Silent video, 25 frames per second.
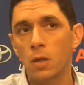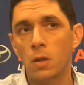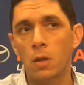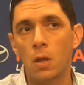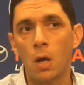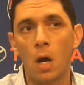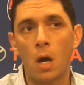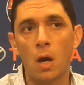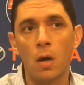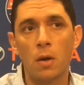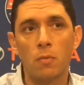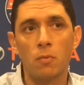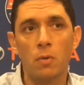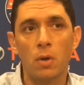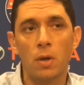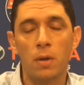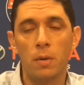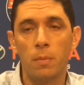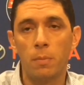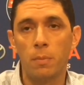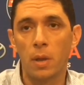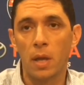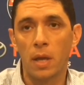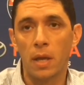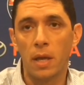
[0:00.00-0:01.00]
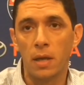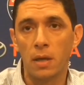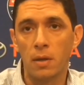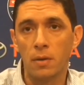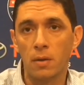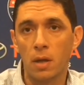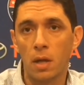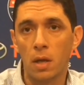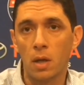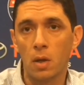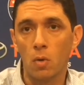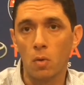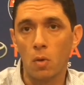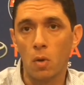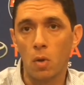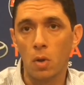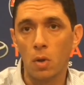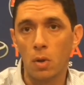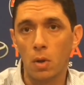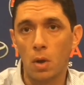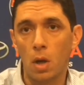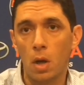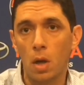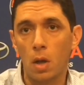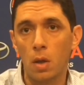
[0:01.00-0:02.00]
No, it really didn't play any role
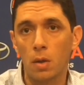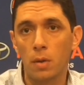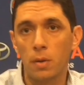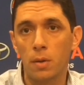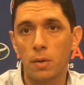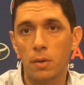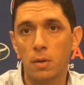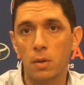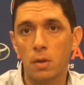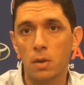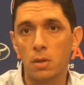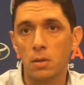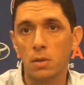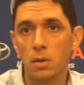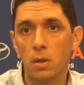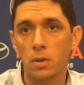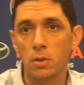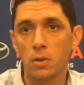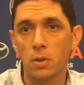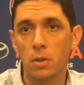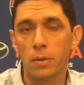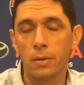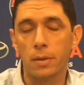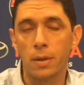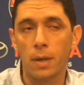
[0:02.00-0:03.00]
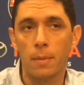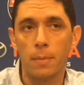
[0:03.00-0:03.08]
at all in the decision.